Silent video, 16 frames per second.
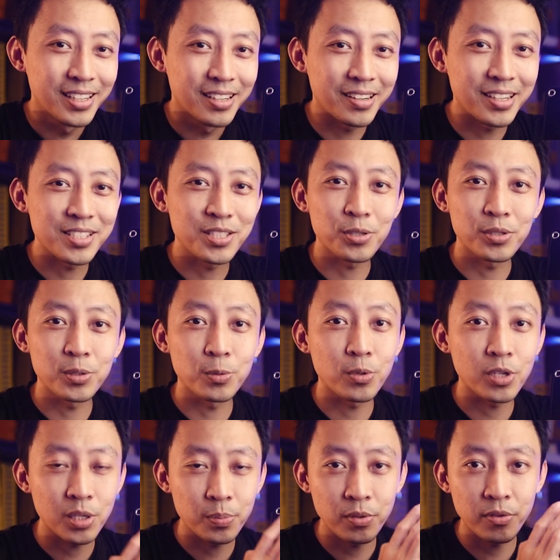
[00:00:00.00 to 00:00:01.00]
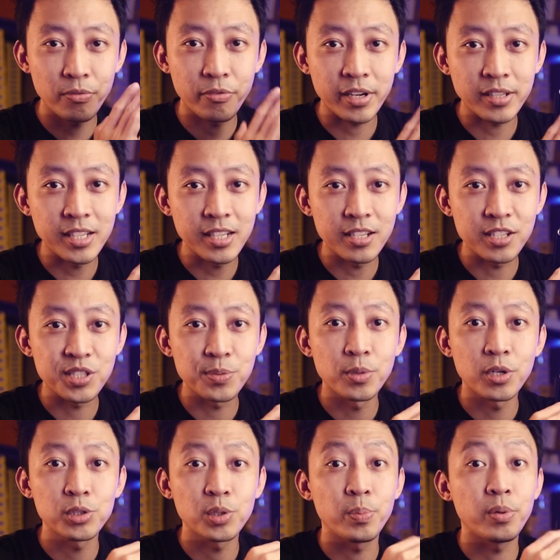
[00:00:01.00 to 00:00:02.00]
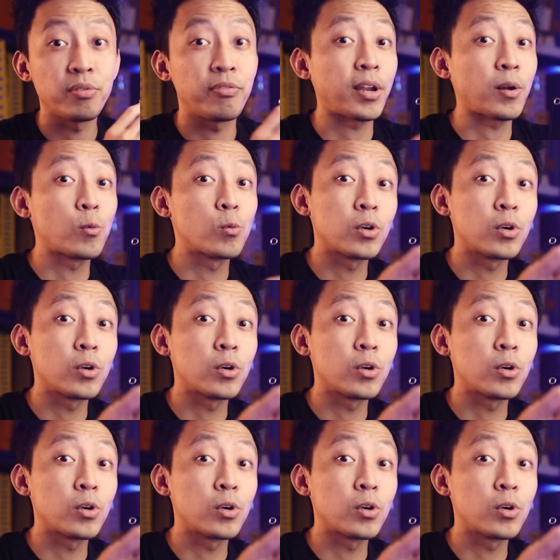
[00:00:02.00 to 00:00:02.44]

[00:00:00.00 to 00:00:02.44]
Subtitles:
Alright, so the waterproof rating is more to prevent